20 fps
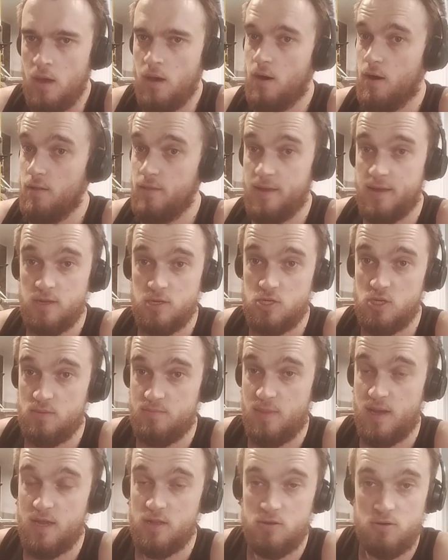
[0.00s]
All that shit
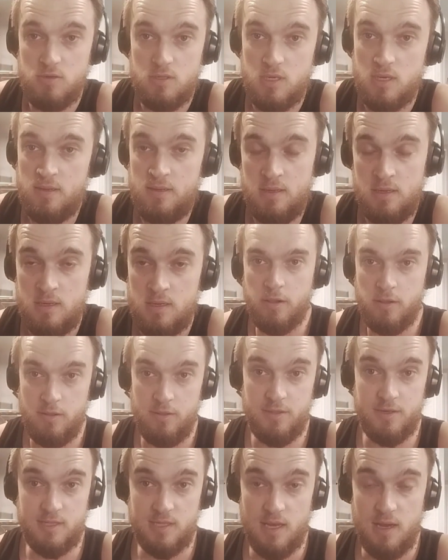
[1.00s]
matters.
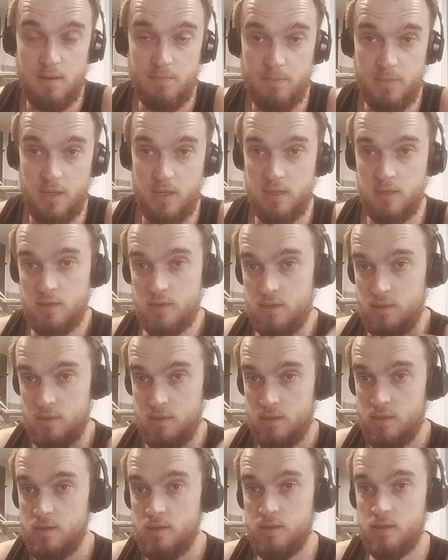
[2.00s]
Clean this up,
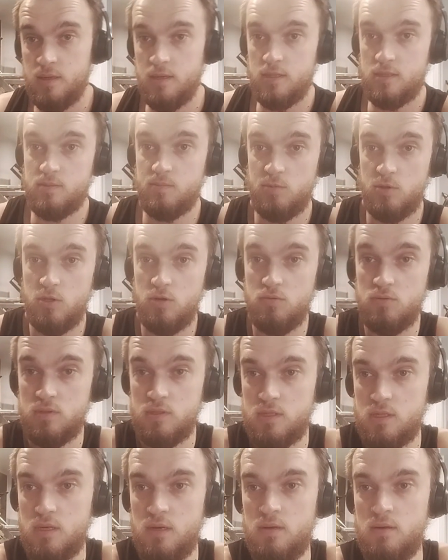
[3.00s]
hit some
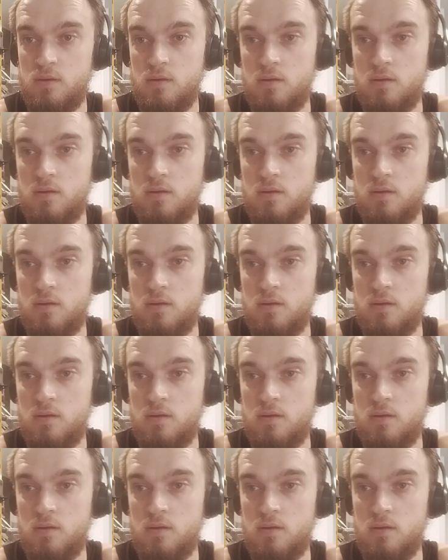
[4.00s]
glutes,